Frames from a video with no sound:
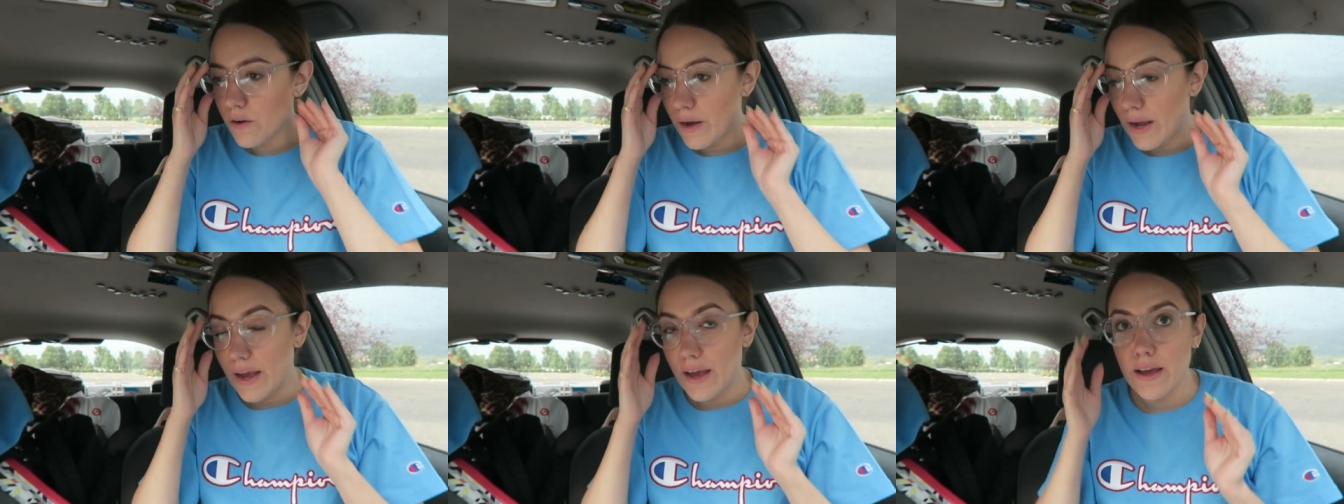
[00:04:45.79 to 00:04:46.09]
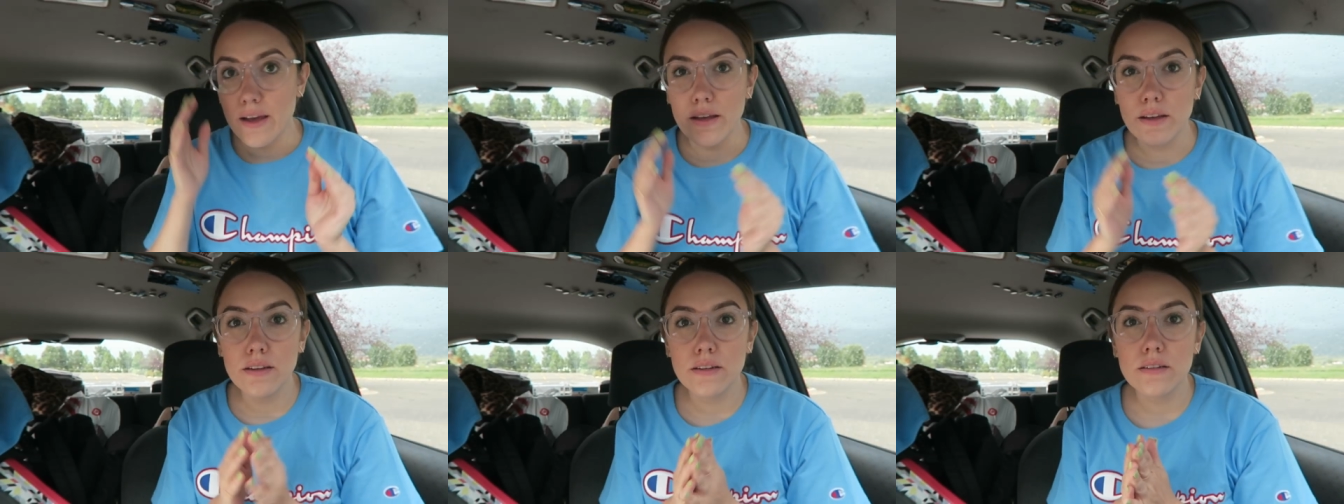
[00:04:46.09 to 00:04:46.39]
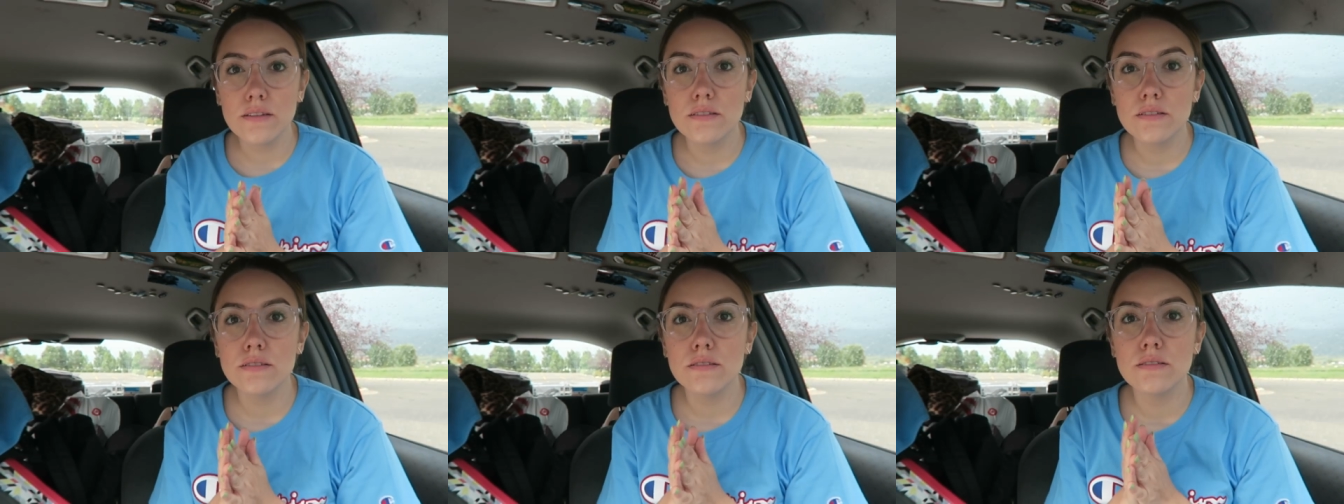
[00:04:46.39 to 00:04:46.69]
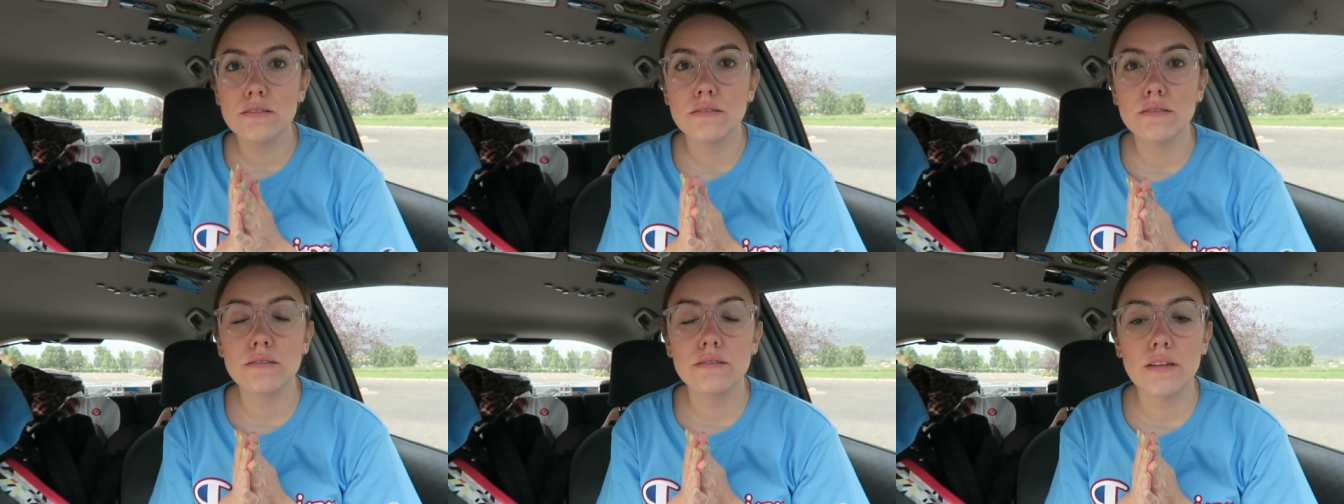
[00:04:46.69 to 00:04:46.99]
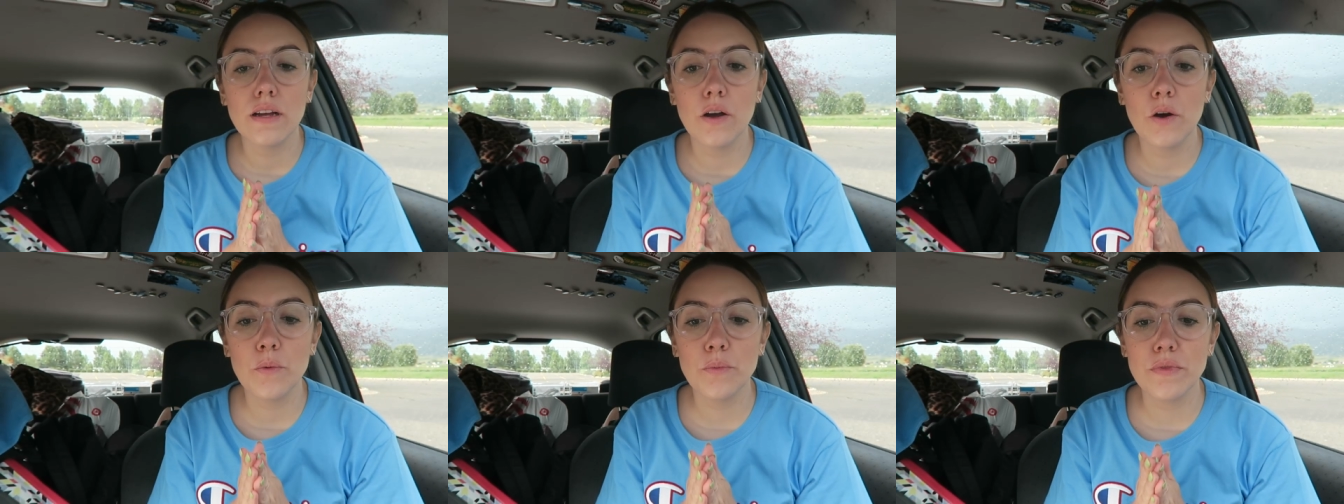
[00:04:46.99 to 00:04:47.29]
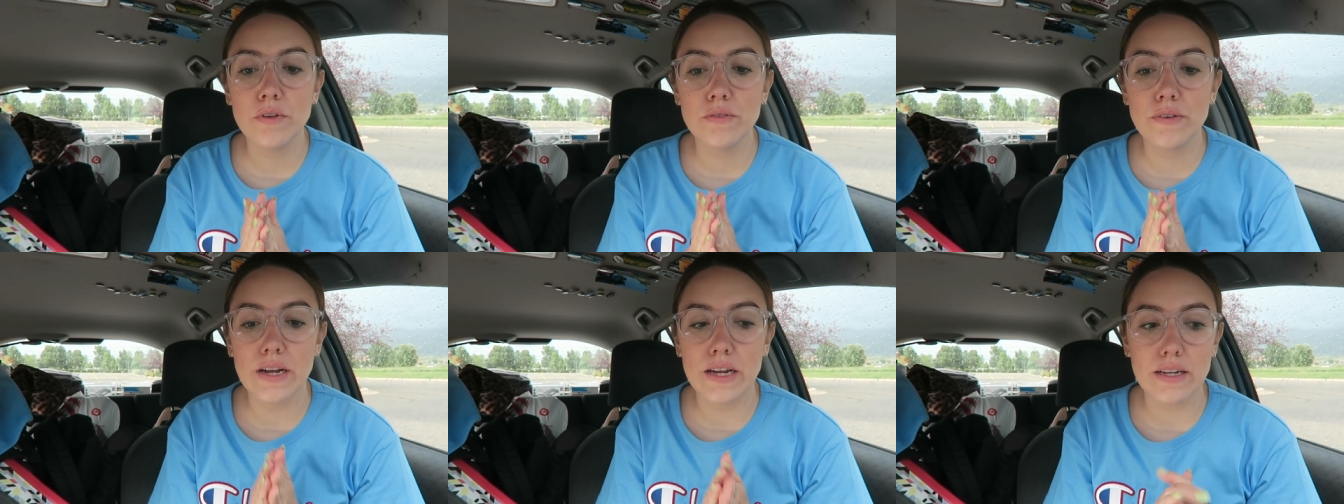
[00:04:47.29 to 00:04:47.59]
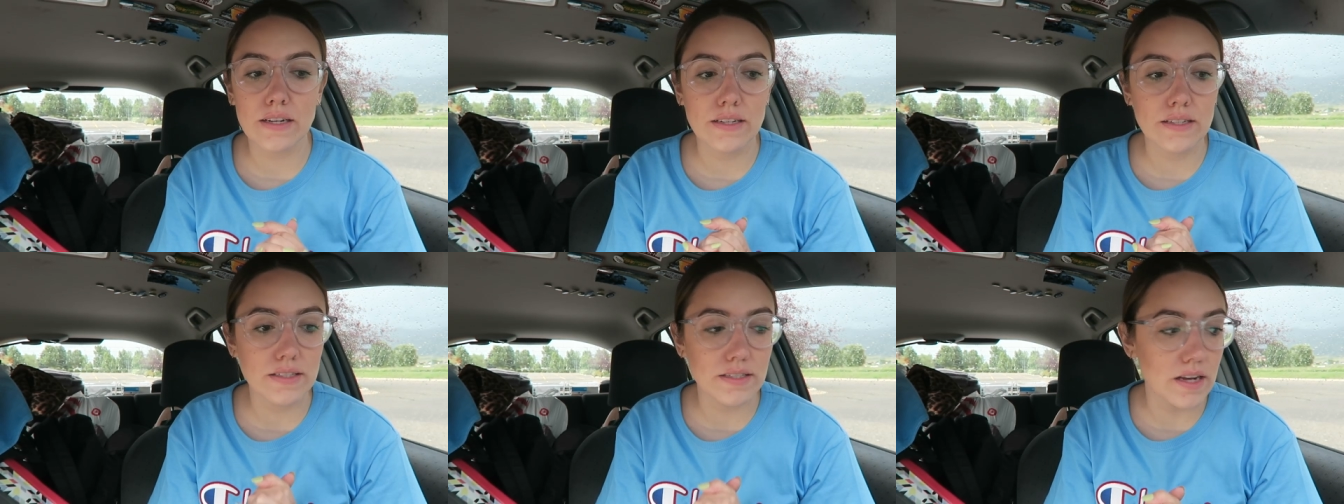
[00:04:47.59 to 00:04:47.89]
Okay, I hope the
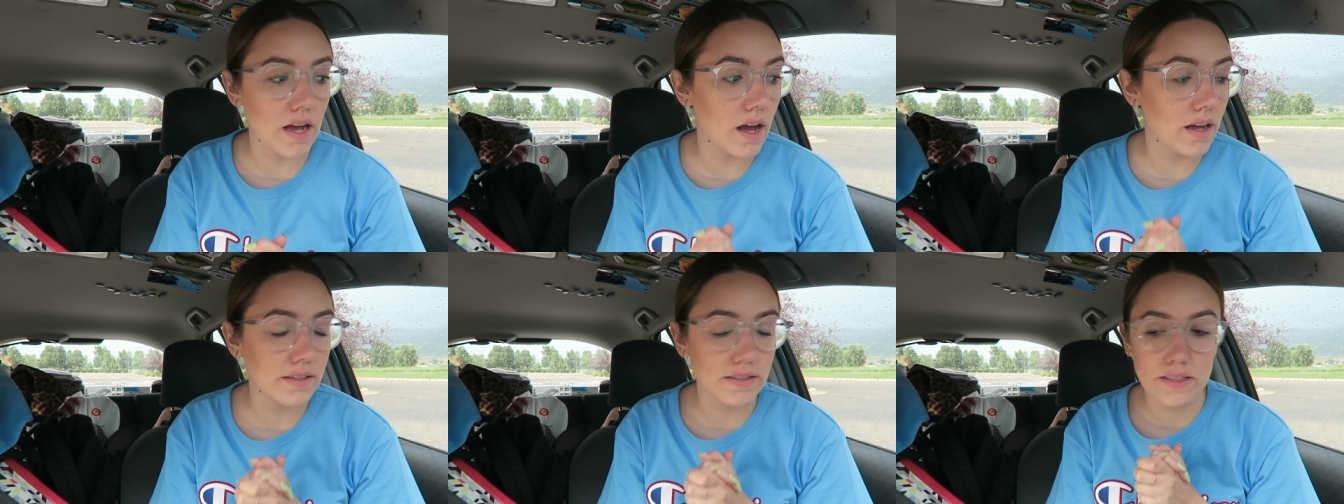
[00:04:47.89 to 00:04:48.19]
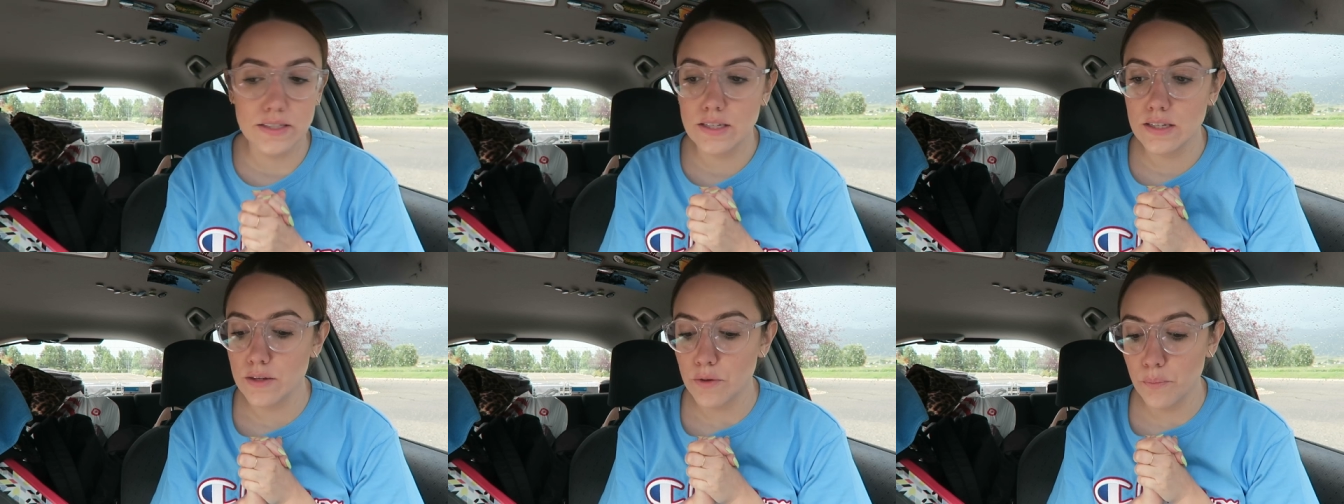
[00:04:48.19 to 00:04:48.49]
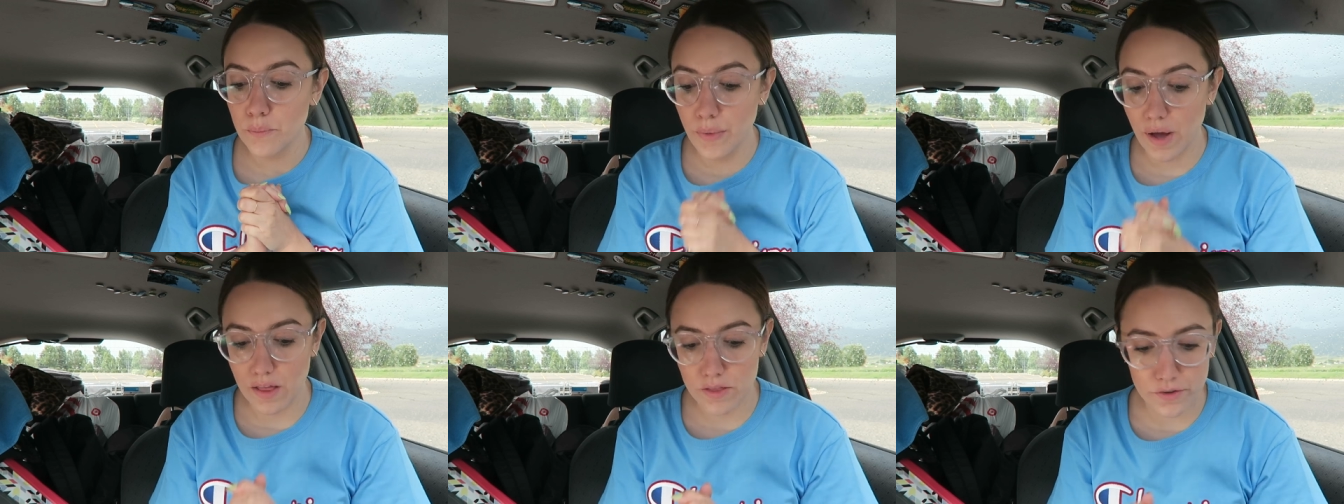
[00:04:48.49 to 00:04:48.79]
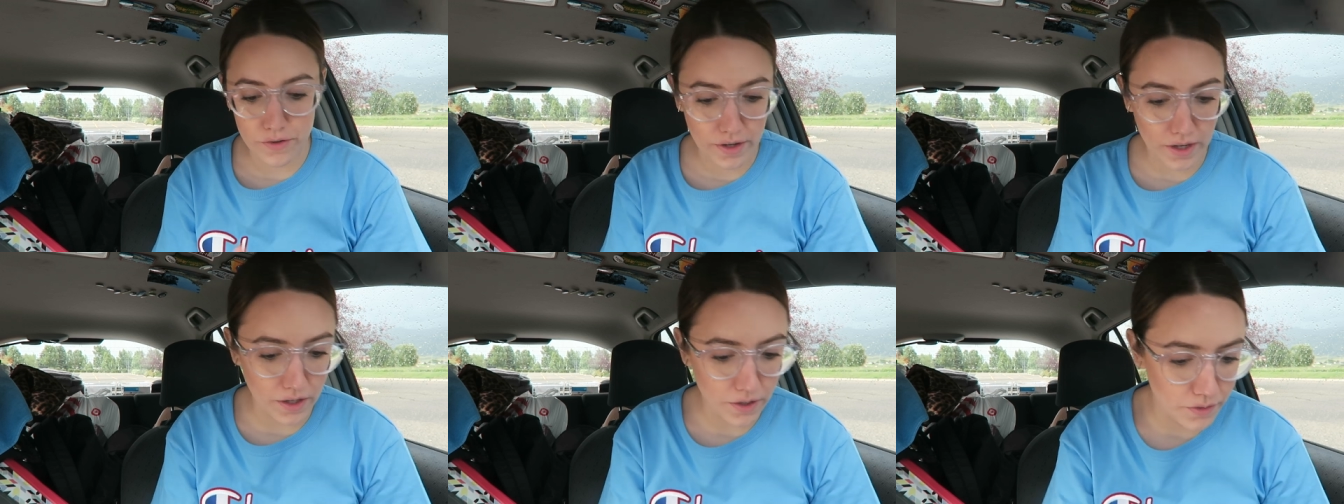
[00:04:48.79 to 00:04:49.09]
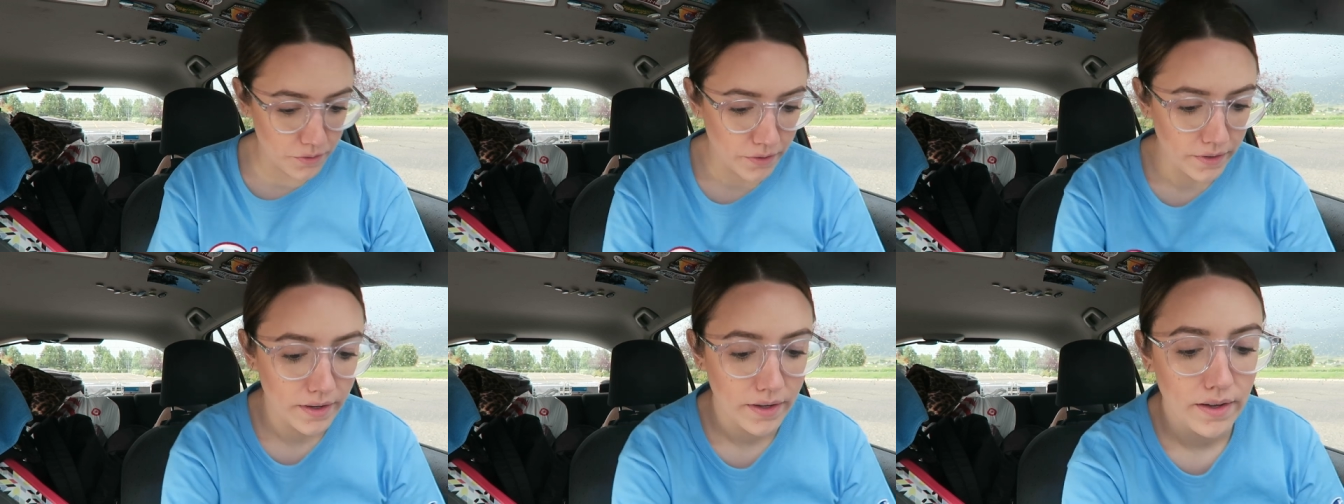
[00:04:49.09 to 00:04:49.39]
rain is not bothering you.